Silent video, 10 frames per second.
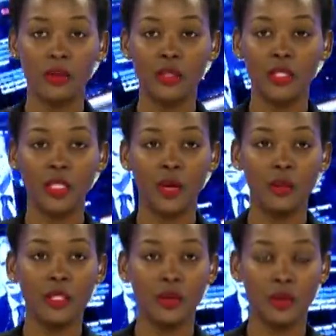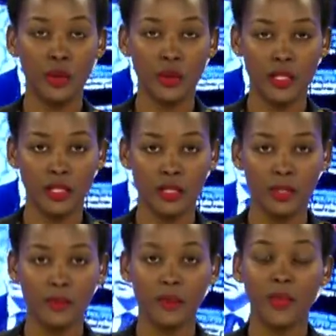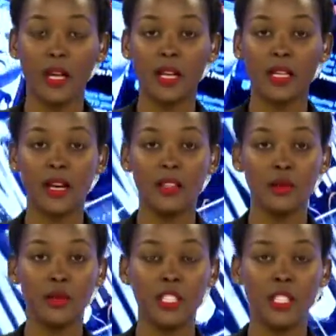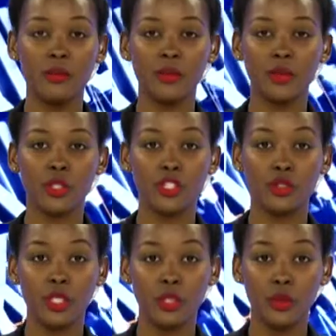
to the Saudi authorities and other regimes which treat